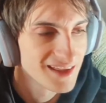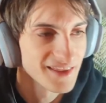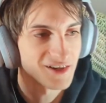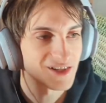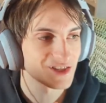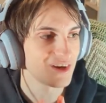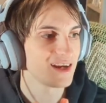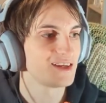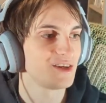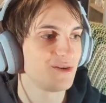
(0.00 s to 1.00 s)
They're just trying
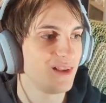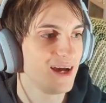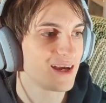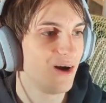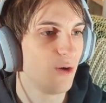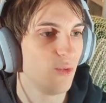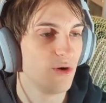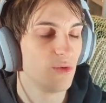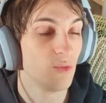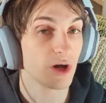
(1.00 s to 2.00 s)
to do like, oh,
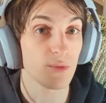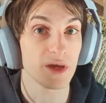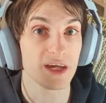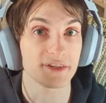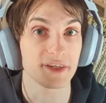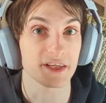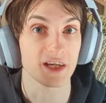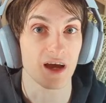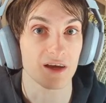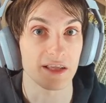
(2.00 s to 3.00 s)
what can we get
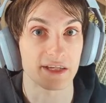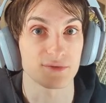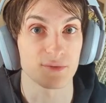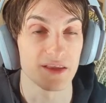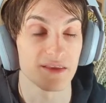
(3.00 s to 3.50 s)
TikTok clicks with?